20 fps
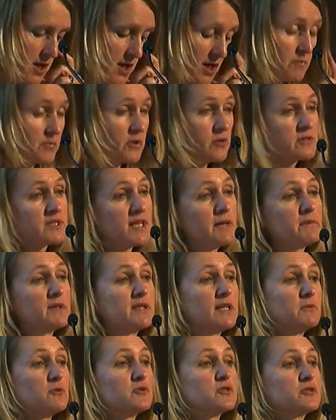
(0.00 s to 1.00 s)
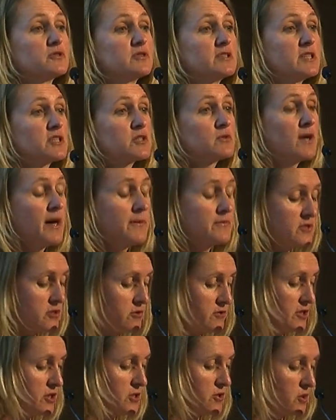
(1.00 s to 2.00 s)
can build something that will disrupt
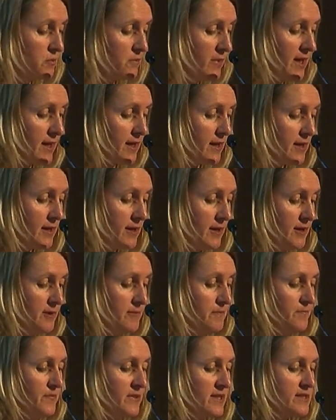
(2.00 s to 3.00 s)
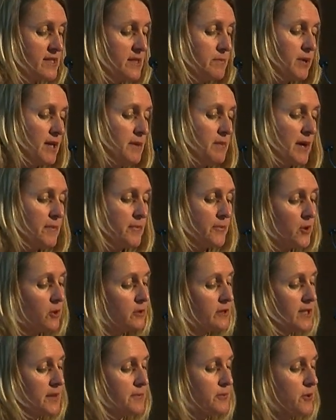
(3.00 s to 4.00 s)
traditional media simply by
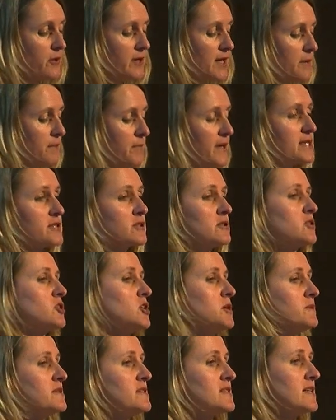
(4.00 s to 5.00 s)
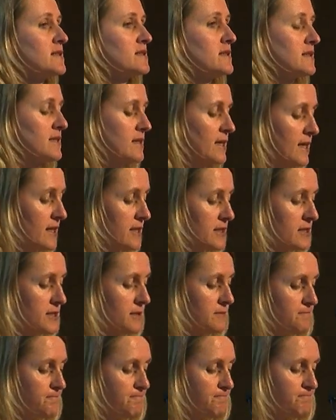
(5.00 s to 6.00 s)
building a product based on human-centered needs.